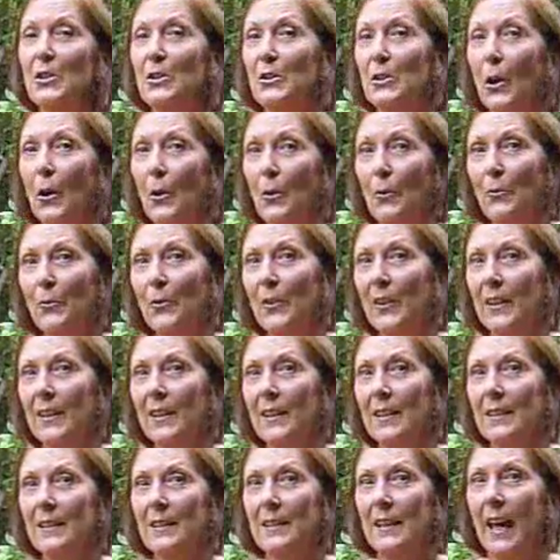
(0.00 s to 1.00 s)
Don't
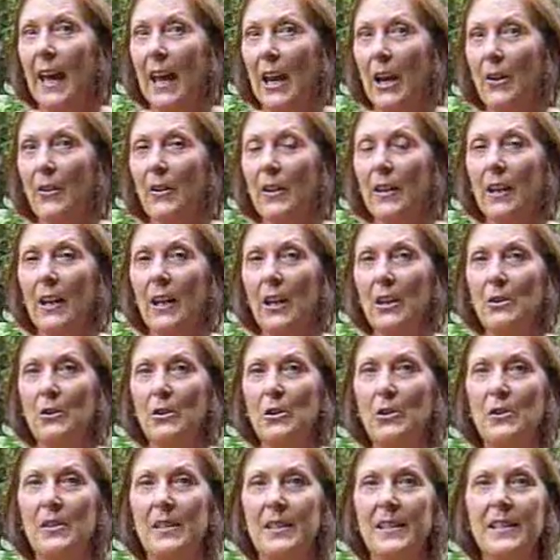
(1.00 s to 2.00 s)
forget the area under
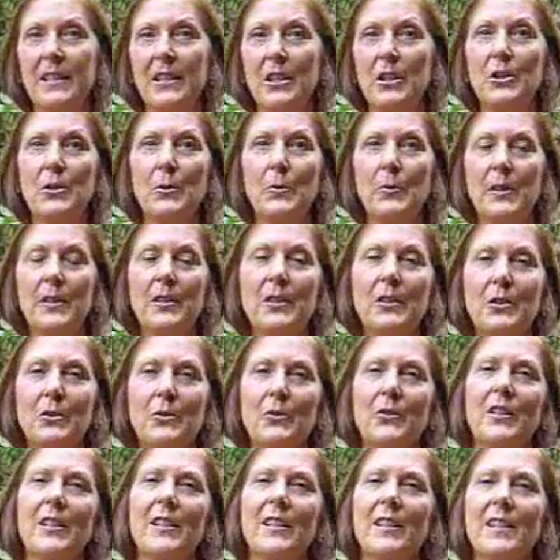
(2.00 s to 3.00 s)
your deciduous
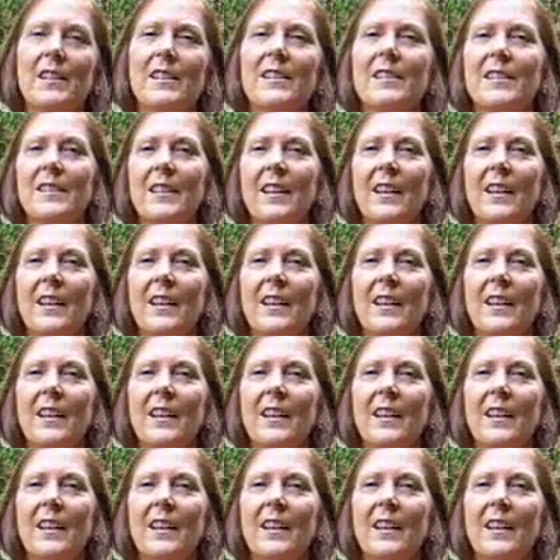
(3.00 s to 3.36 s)
trees.